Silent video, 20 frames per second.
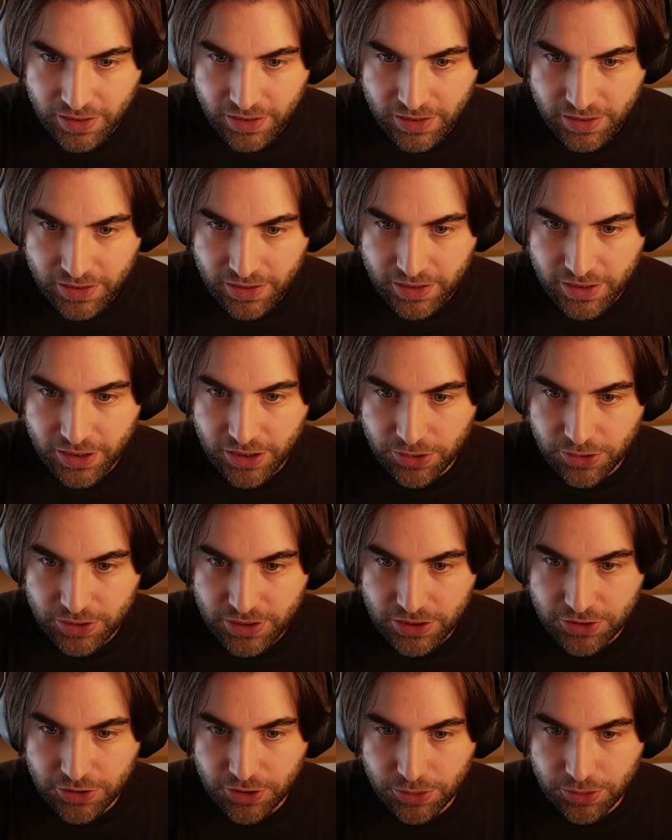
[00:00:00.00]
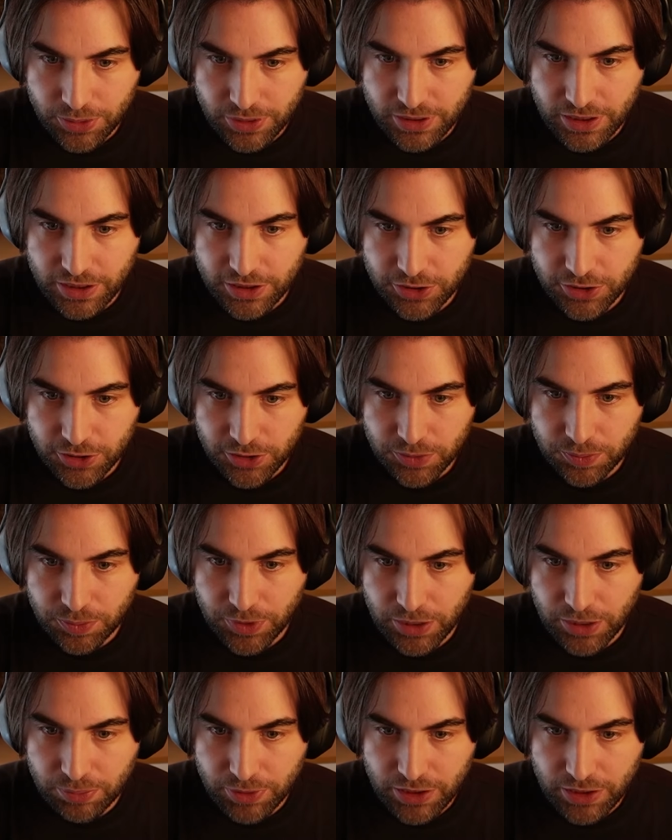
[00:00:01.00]
Hello, is the drawable textures
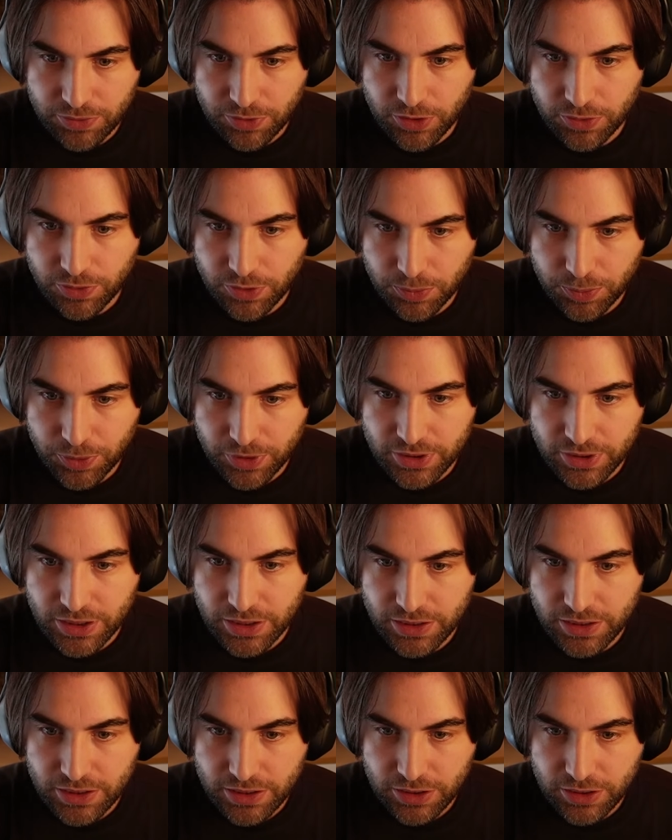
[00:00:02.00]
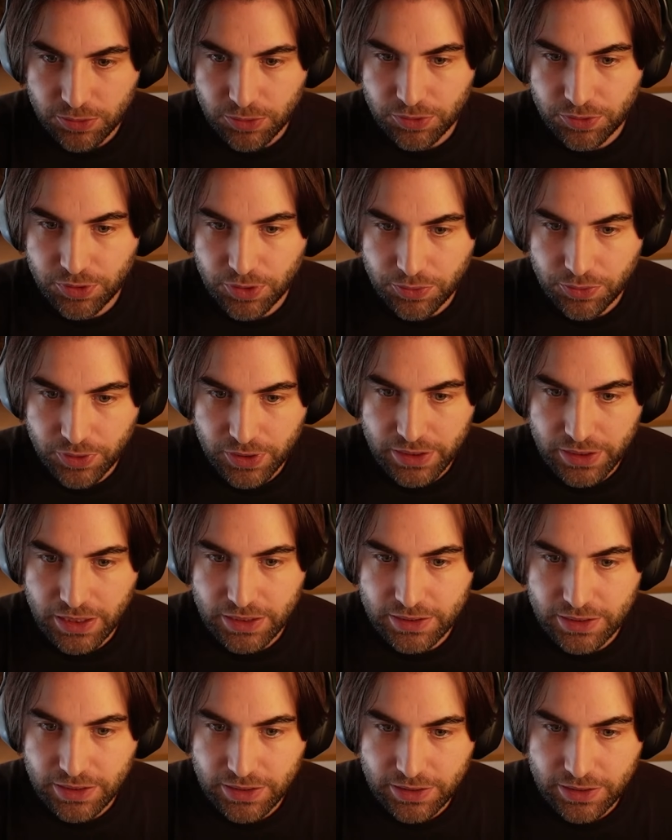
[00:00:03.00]
PR plan for 4.6? Would be
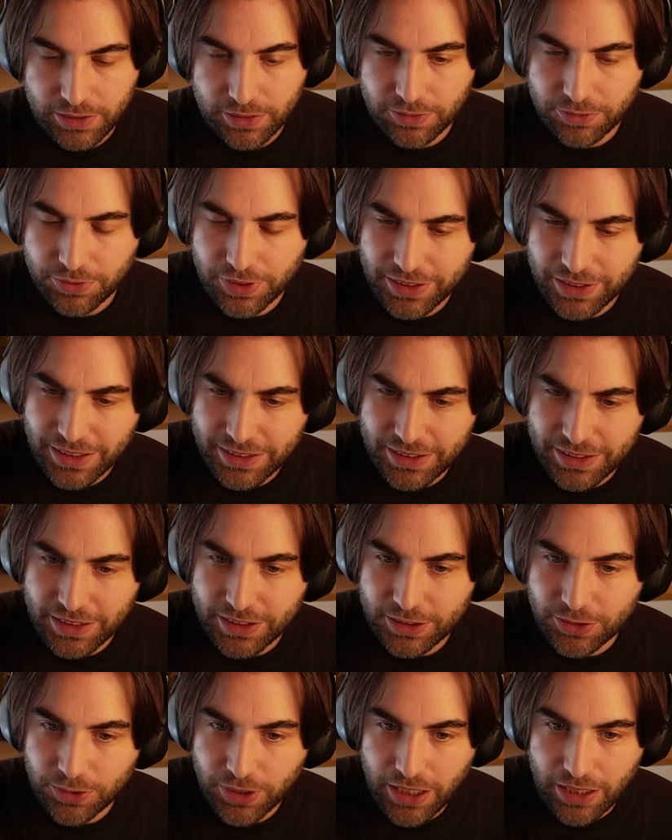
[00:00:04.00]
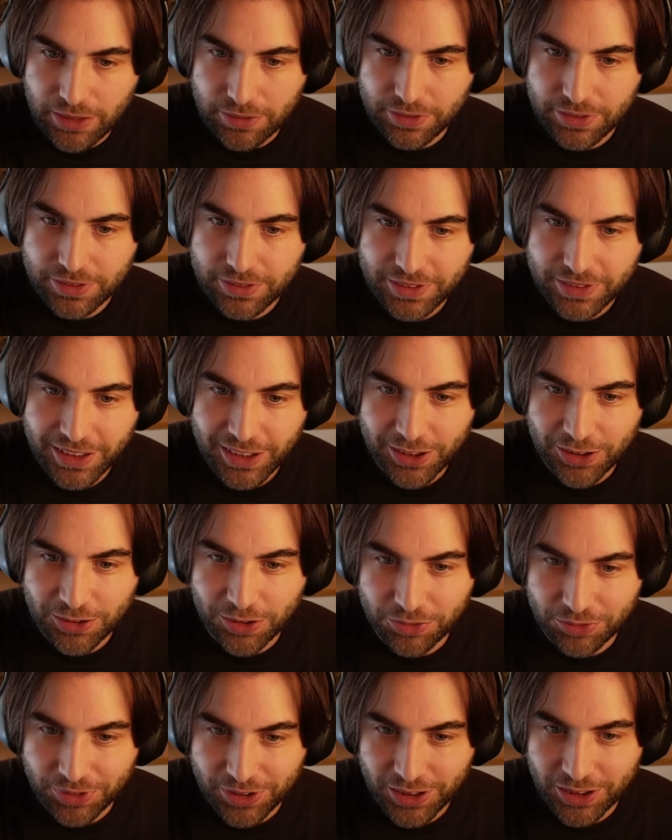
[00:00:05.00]
fantastic to have. Hello,
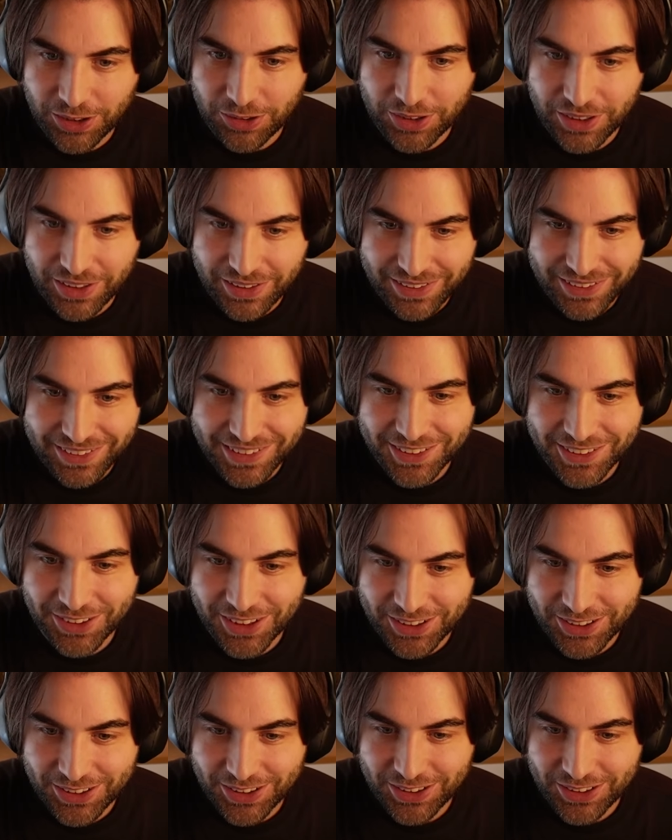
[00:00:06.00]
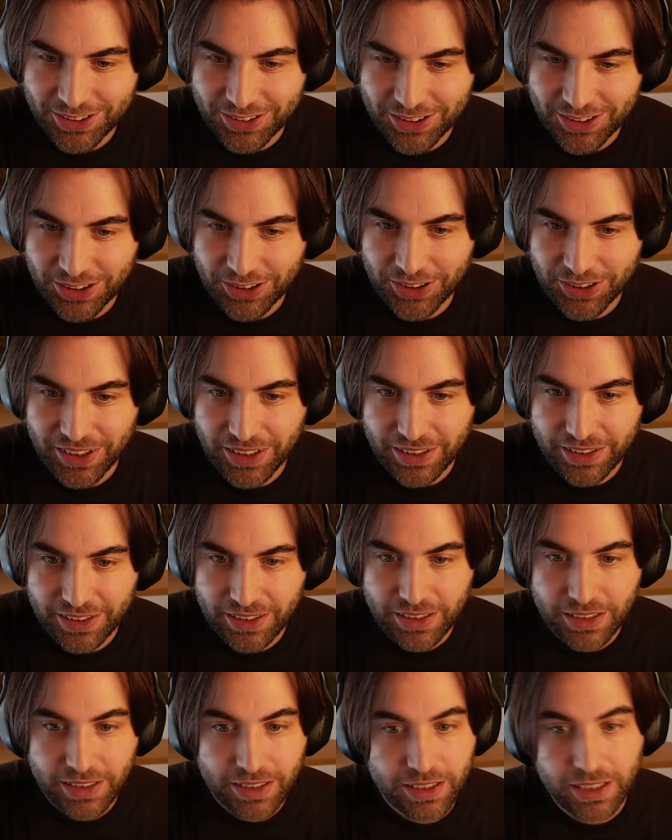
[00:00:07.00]
Overloaded. It's great to see you here.
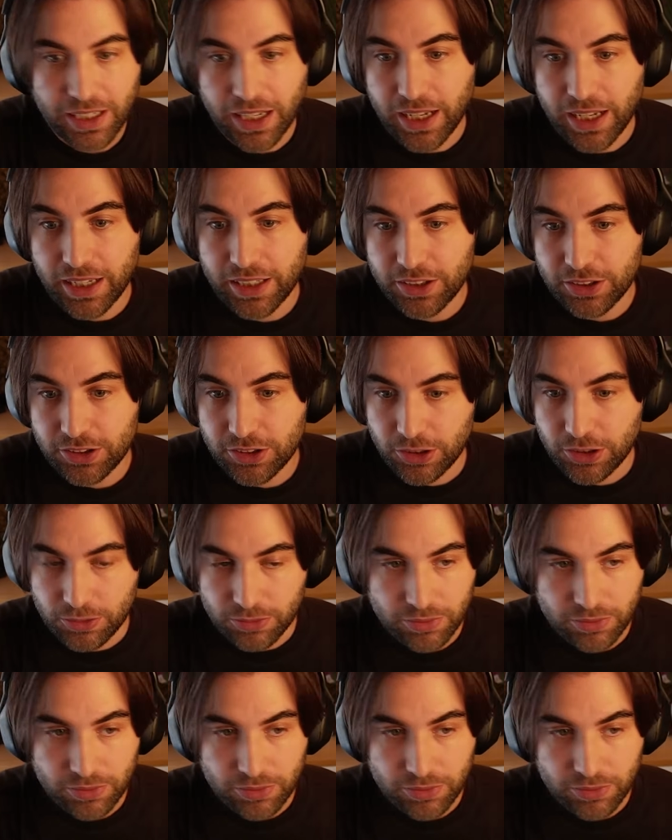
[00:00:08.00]
I don't know.